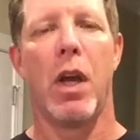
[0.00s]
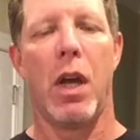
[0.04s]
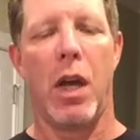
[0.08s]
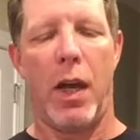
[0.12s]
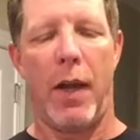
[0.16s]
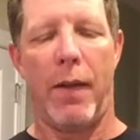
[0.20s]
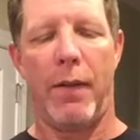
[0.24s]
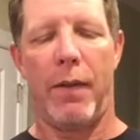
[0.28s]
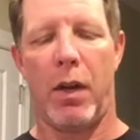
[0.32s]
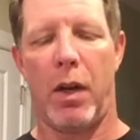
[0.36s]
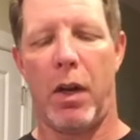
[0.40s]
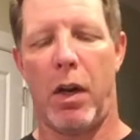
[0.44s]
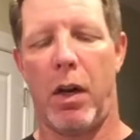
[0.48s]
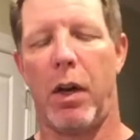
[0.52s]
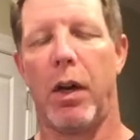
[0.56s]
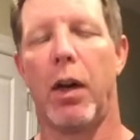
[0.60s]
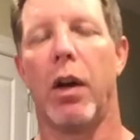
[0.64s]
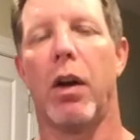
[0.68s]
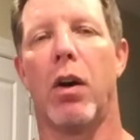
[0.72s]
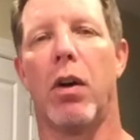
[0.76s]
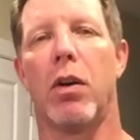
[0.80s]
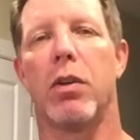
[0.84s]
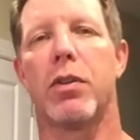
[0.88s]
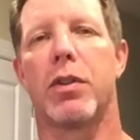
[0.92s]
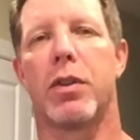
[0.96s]
And then I
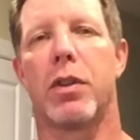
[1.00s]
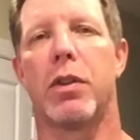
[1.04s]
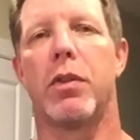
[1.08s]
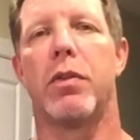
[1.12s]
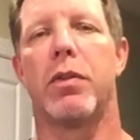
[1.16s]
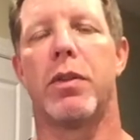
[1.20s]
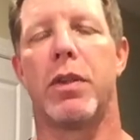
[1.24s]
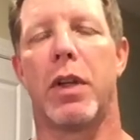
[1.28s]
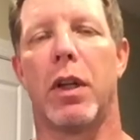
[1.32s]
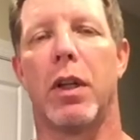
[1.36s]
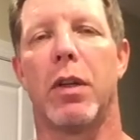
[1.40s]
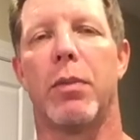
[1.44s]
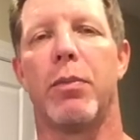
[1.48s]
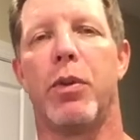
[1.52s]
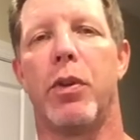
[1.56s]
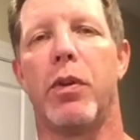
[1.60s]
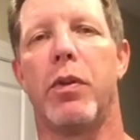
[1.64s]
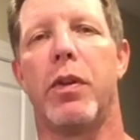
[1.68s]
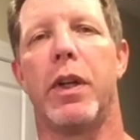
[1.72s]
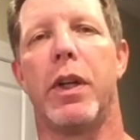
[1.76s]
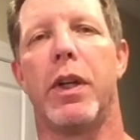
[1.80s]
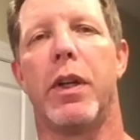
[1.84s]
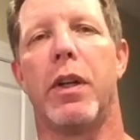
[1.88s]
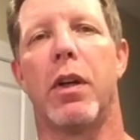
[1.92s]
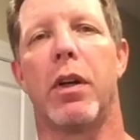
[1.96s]
also tell them you
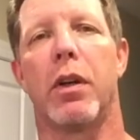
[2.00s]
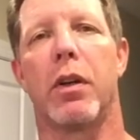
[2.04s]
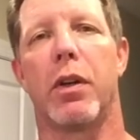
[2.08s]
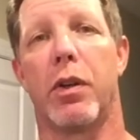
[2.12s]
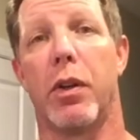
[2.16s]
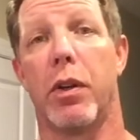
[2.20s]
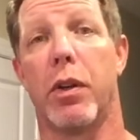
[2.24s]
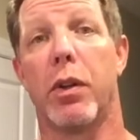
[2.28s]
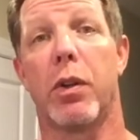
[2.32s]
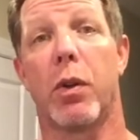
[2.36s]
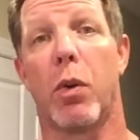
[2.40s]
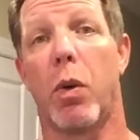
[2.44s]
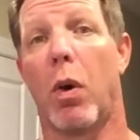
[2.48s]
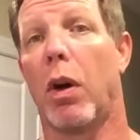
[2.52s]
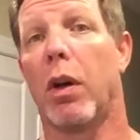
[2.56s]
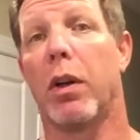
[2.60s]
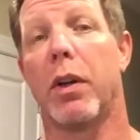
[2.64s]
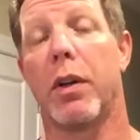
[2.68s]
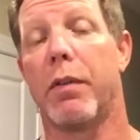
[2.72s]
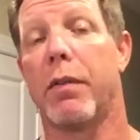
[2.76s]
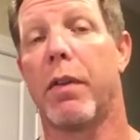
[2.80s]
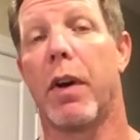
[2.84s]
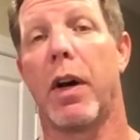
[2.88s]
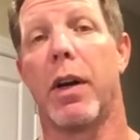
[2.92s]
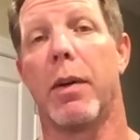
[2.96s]
need a good
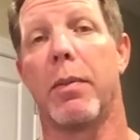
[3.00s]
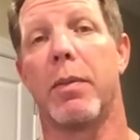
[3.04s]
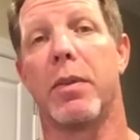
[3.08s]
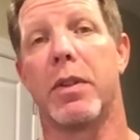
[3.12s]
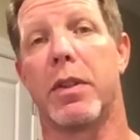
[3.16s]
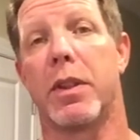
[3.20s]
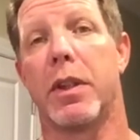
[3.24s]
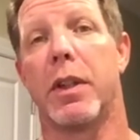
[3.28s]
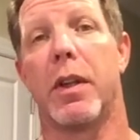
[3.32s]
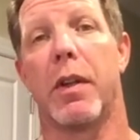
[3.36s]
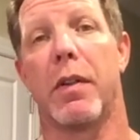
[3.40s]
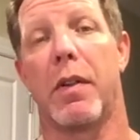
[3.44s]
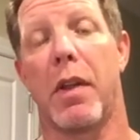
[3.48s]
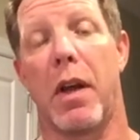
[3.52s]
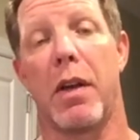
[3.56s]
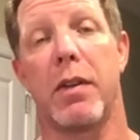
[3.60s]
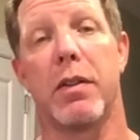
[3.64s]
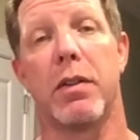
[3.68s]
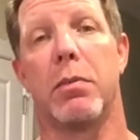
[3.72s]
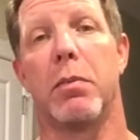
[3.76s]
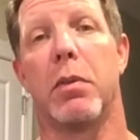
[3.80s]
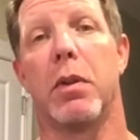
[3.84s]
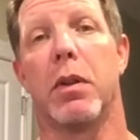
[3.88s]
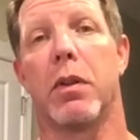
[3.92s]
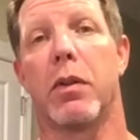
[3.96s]
quality vitamin C,
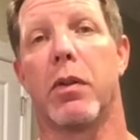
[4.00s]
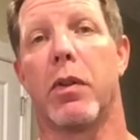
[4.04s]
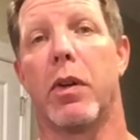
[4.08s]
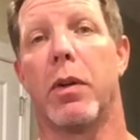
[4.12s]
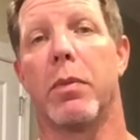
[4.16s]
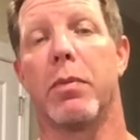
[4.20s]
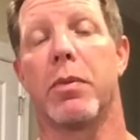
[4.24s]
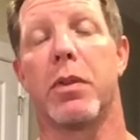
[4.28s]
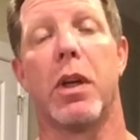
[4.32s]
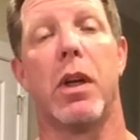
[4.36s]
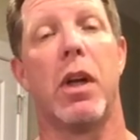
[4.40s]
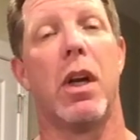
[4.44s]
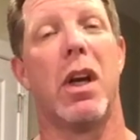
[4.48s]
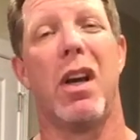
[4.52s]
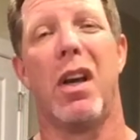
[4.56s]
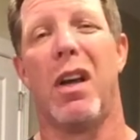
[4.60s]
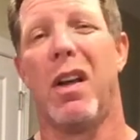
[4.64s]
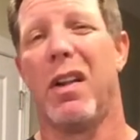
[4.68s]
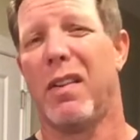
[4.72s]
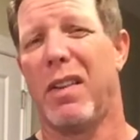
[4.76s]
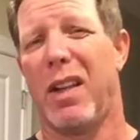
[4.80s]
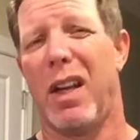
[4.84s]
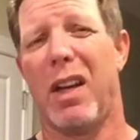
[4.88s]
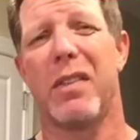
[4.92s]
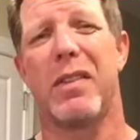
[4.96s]
1,000 milligrams.
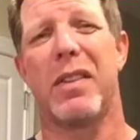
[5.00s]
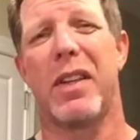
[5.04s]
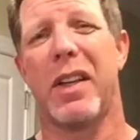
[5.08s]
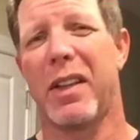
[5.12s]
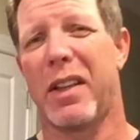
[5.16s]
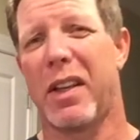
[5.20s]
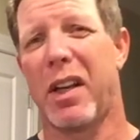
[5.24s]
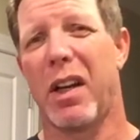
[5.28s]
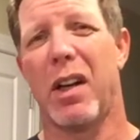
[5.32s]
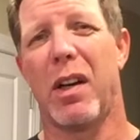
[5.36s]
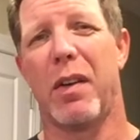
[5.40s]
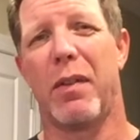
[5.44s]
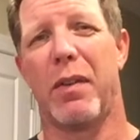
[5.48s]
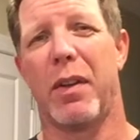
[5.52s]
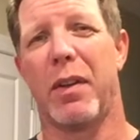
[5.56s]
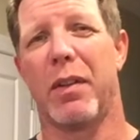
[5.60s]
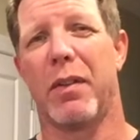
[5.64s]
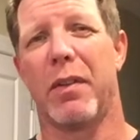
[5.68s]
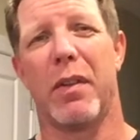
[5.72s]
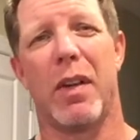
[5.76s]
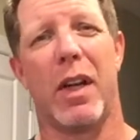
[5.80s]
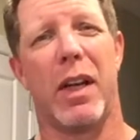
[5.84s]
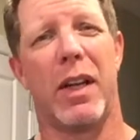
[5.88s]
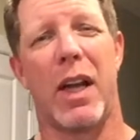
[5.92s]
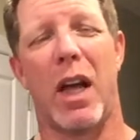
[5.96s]
That'll take care of you,
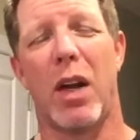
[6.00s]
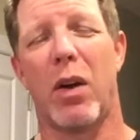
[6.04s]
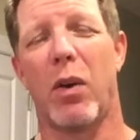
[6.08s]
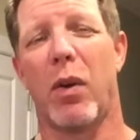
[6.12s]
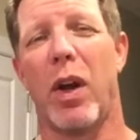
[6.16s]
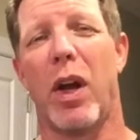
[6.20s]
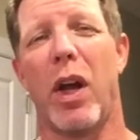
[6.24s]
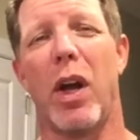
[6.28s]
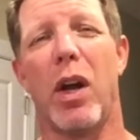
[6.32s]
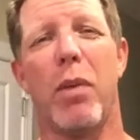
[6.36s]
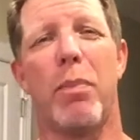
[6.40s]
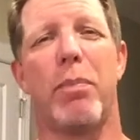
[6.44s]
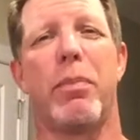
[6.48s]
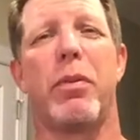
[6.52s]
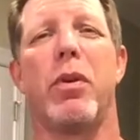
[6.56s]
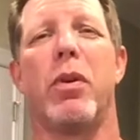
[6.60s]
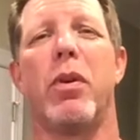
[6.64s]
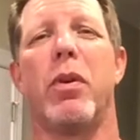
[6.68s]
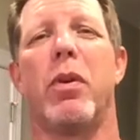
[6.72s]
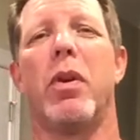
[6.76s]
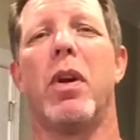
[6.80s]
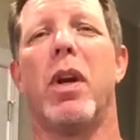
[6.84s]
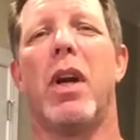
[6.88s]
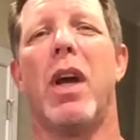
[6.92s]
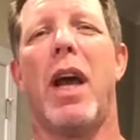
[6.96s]
and that'll help
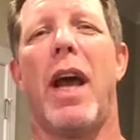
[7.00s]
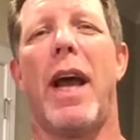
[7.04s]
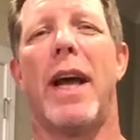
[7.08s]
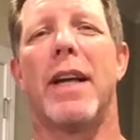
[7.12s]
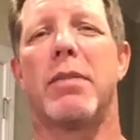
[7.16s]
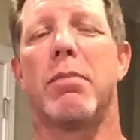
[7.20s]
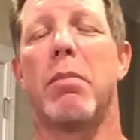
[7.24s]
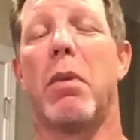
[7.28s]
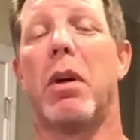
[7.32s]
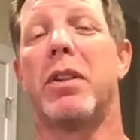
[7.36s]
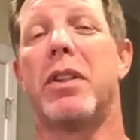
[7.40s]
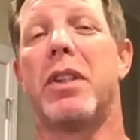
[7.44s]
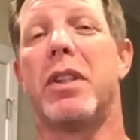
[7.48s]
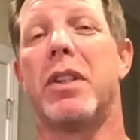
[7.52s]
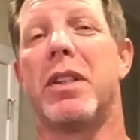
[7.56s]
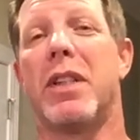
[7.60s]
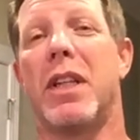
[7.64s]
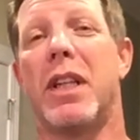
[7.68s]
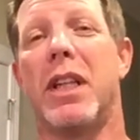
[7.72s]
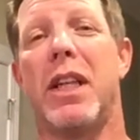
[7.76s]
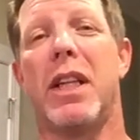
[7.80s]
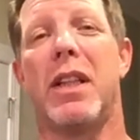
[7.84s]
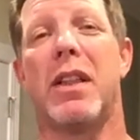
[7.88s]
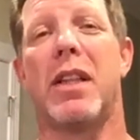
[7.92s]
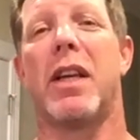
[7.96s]
you as much as
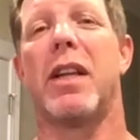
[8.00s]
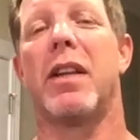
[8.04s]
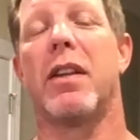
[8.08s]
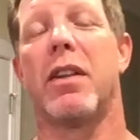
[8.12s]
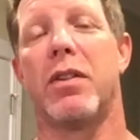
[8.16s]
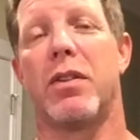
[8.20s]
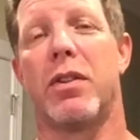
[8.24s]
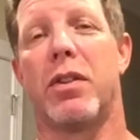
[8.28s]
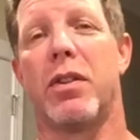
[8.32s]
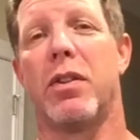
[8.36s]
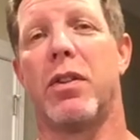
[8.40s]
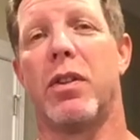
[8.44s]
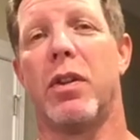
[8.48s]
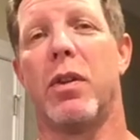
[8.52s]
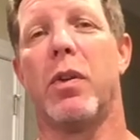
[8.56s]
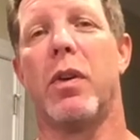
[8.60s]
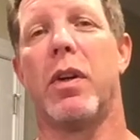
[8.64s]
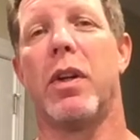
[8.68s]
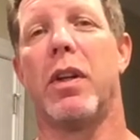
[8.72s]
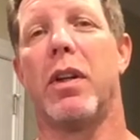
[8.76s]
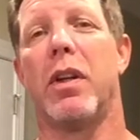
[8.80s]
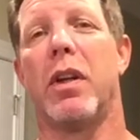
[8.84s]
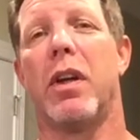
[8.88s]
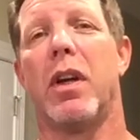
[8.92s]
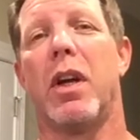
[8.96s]
anything that you're
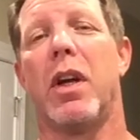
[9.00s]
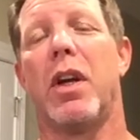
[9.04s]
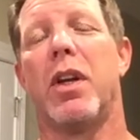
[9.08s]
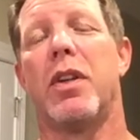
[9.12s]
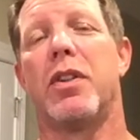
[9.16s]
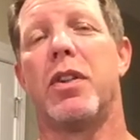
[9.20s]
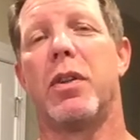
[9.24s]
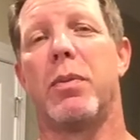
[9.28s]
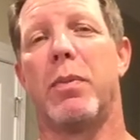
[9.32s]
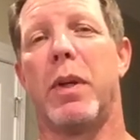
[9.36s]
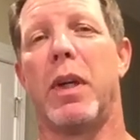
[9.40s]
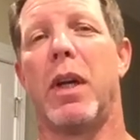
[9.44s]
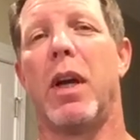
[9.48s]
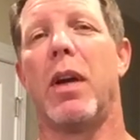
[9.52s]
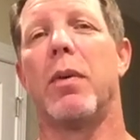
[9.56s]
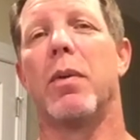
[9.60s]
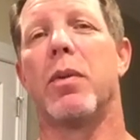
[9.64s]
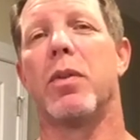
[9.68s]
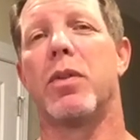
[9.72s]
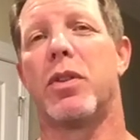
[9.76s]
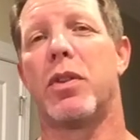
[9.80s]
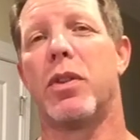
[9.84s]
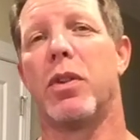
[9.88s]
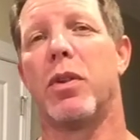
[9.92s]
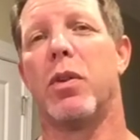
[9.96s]
doing to be
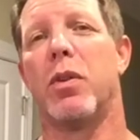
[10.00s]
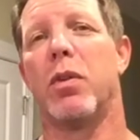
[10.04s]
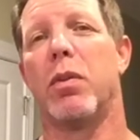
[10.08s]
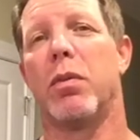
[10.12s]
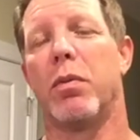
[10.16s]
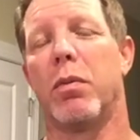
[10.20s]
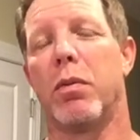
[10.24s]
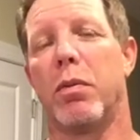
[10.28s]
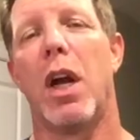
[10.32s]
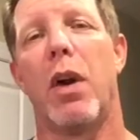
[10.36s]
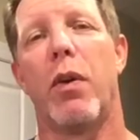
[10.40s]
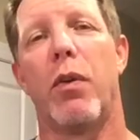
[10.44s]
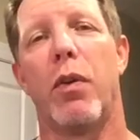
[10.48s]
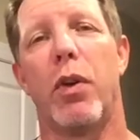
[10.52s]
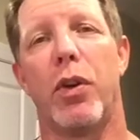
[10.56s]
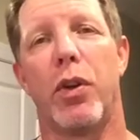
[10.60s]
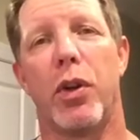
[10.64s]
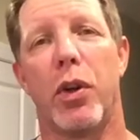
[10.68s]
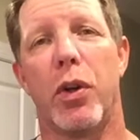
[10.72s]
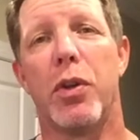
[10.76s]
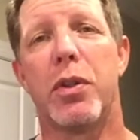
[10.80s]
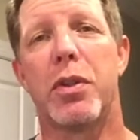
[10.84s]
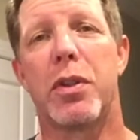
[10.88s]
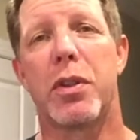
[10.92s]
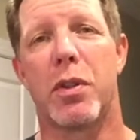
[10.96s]
able to
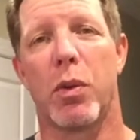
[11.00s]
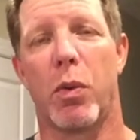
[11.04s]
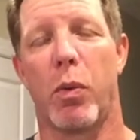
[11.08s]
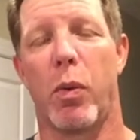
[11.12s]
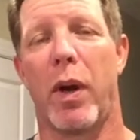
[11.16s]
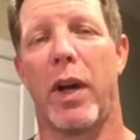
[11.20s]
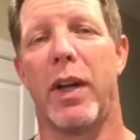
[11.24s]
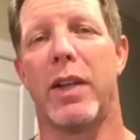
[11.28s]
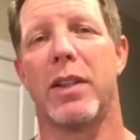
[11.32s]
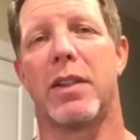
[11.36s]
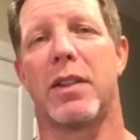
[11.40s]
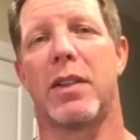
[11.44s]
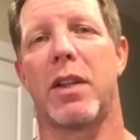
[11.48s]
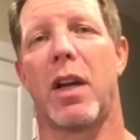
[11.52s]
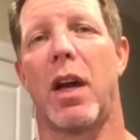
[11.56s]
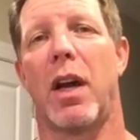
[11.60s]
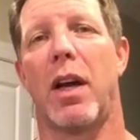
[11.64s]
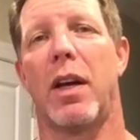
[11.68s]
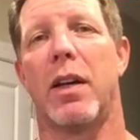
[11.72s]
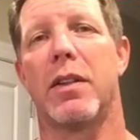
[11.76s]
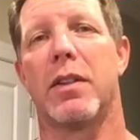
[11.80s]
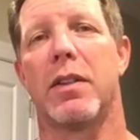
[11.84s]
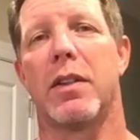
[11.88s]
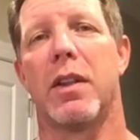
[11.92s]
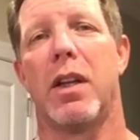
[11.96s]
reduce the waist
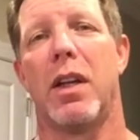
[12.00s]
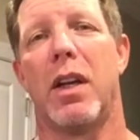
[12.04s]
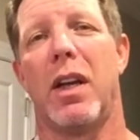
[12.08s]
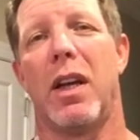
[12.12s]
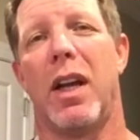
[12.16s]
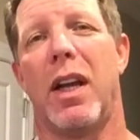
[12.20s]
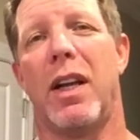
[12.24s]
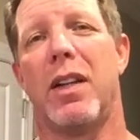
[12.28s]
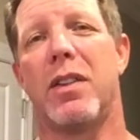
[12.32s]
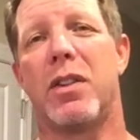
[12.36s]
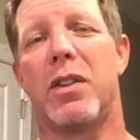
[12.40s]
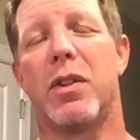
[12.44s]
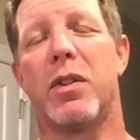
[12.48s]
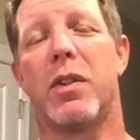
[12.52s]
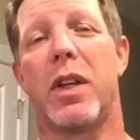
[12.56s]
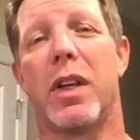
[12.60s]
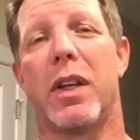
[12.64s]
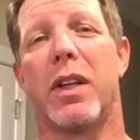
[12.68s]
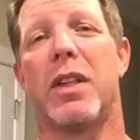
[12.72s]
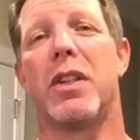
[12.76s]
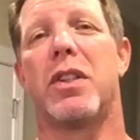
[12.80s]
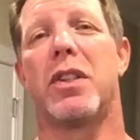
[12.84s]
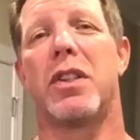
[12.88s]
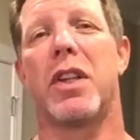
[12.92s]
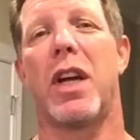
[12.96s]
size and to get
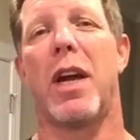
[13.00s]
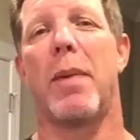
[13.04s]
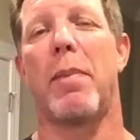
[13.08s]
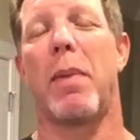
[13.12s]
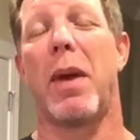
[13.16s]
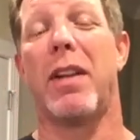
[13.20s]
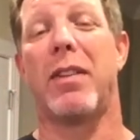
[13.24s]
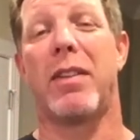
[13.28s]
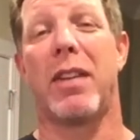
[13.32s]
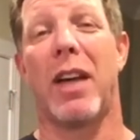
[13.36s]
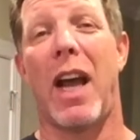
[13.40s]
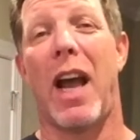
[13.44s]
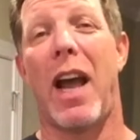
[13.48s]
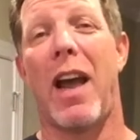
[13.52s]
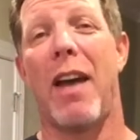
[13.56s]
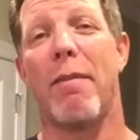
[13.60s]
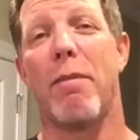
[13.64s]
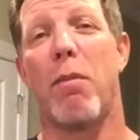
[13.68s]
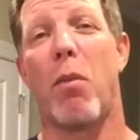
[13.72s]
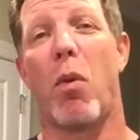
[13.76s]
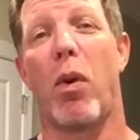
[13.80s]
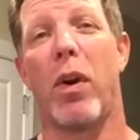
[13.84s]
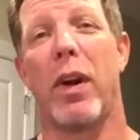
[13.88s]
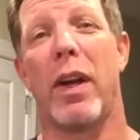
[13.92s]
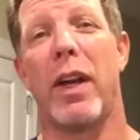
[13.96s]
in shape and to have
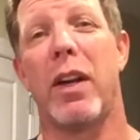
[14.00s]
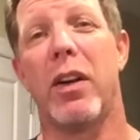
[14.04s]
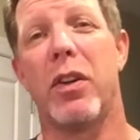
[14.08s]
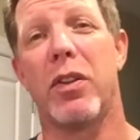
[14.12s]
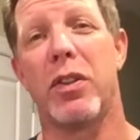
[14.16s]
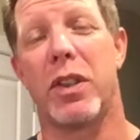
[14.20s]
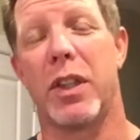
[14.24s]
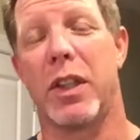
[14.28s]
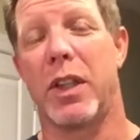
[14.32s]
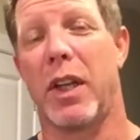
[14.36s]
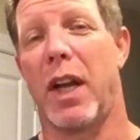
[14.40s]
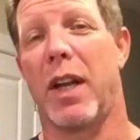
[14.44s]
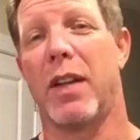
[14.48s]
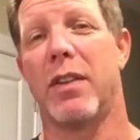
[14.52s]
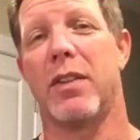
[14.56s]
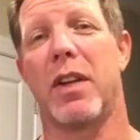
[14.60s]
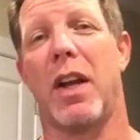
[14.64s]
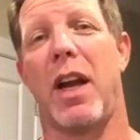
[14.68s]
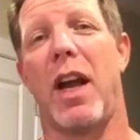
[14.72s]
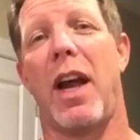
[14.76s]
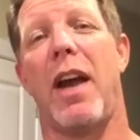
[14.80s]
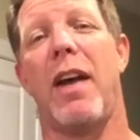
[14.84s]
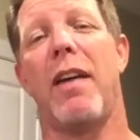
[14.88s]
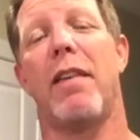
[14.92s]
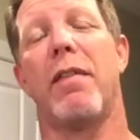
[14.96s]
more energy and to
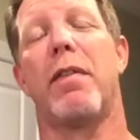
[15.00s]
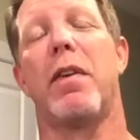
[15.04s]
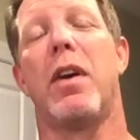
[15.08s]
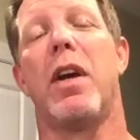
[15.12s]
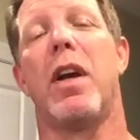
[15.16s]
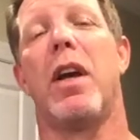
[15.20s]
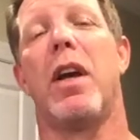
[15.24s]
have